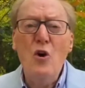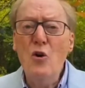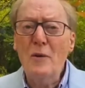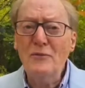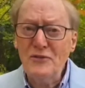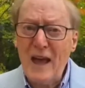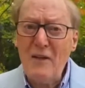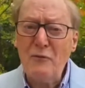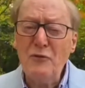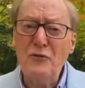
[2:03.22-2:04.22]
who
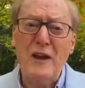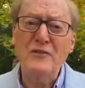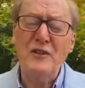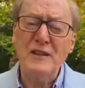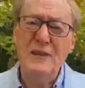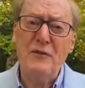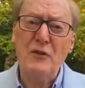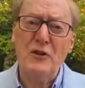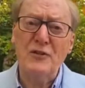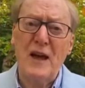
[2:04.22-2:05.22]
himself was facing
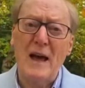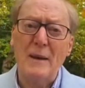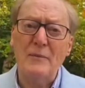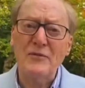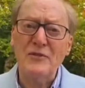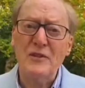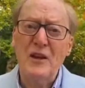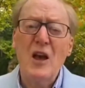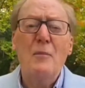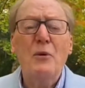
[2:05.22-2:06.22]
difficult times,
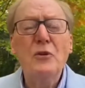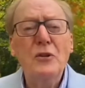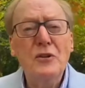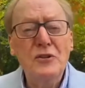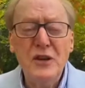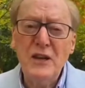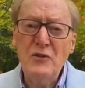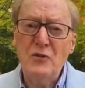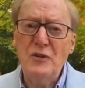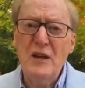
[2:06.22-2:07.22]
but
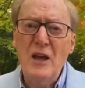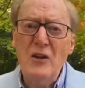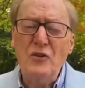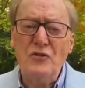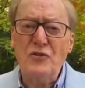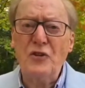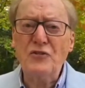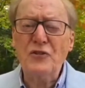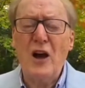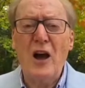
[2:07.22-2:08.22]
continued to
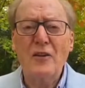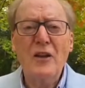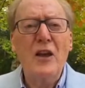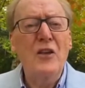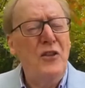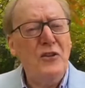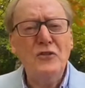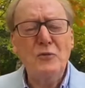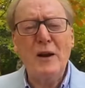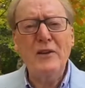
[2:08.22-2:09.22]
trust God.
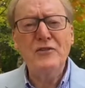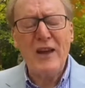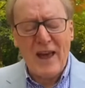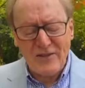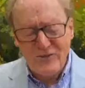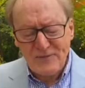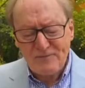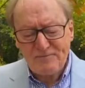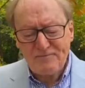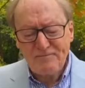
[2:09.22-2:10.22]
This is what he says
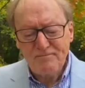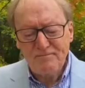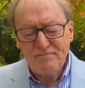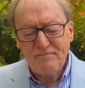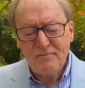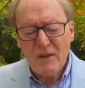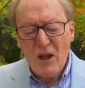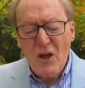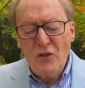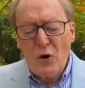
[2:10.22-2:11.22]

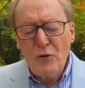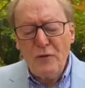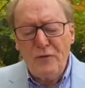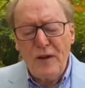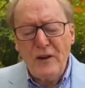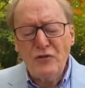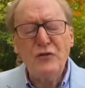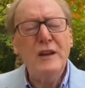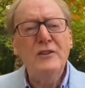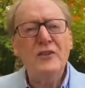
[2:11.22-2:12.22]
Though the fig
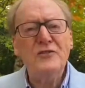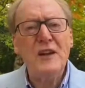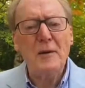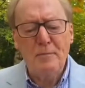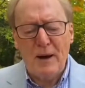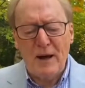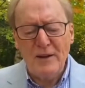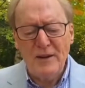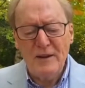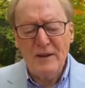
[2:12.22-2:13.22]
tree does not
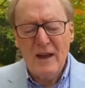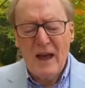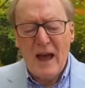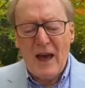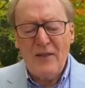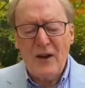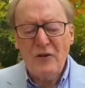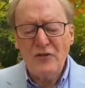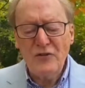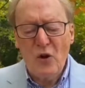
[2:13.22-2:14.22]
bud, and there
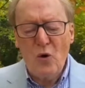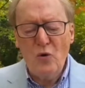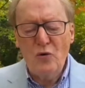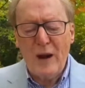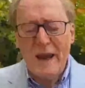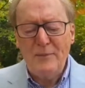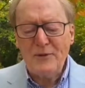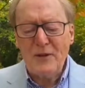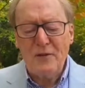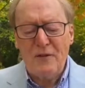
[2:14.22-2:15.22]
is no
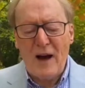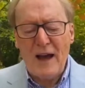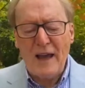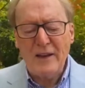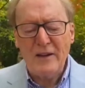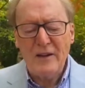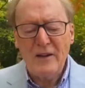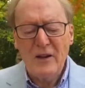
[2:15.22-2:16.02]
grapes on the vine,